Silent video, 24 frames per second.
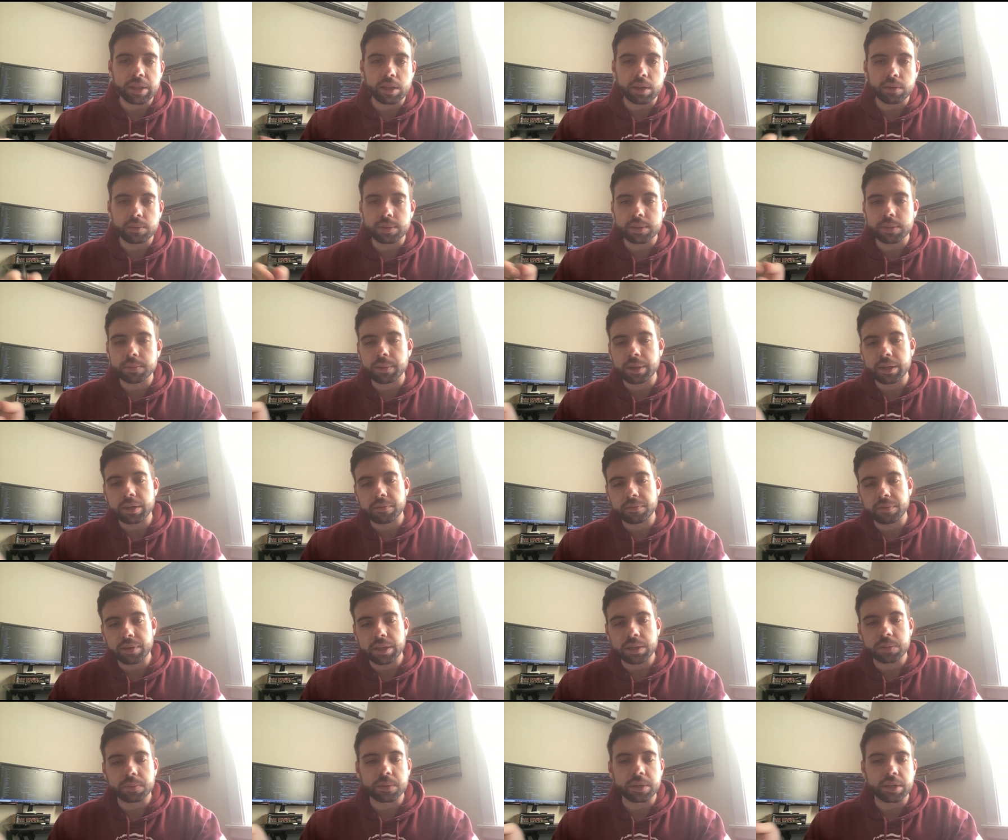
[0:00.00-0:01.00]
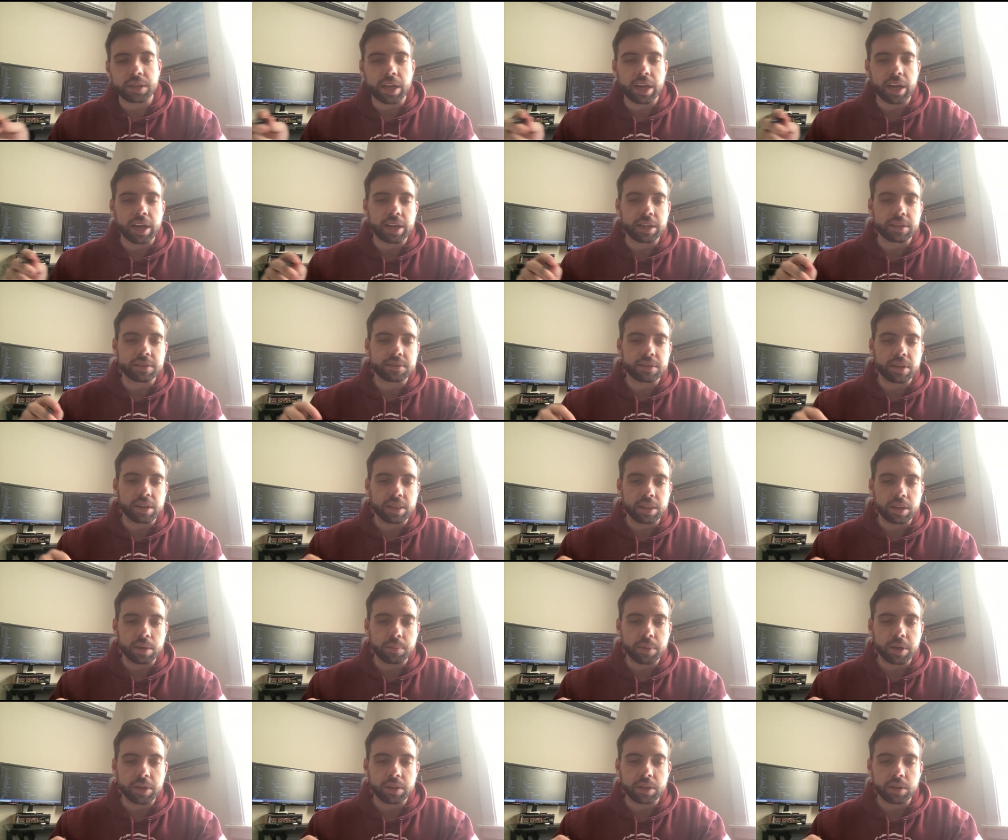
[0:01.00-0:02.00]
that we spend in Facebook ads and the
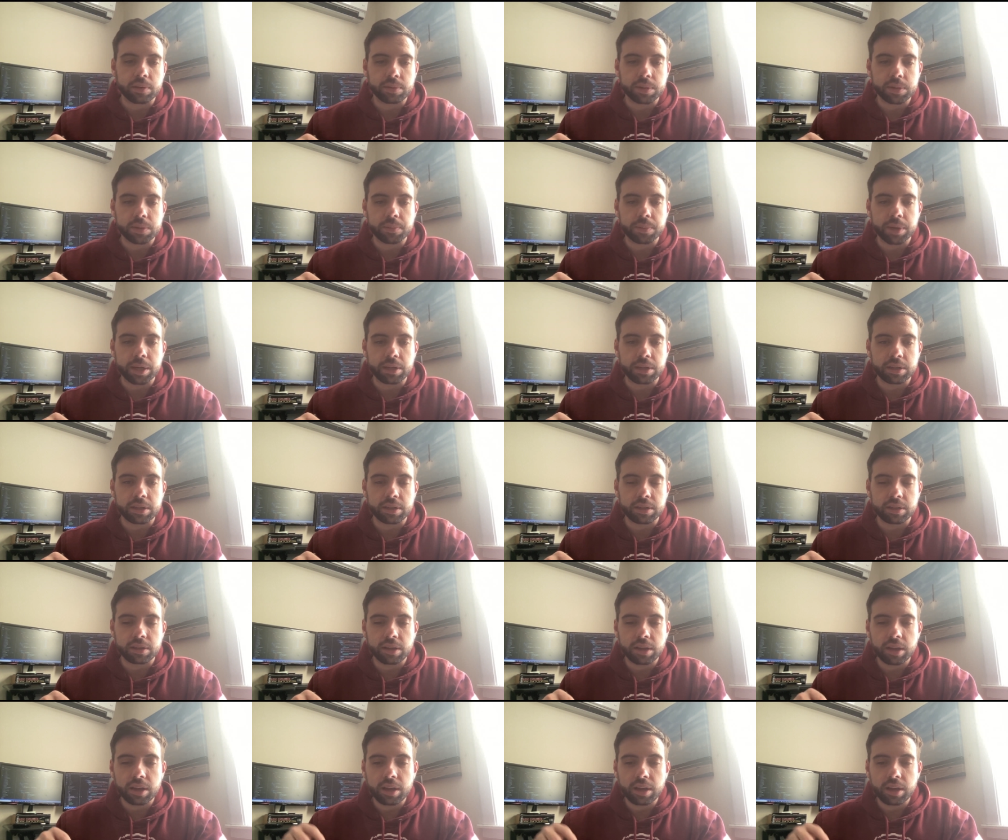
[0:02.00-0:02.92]
amount that we spend in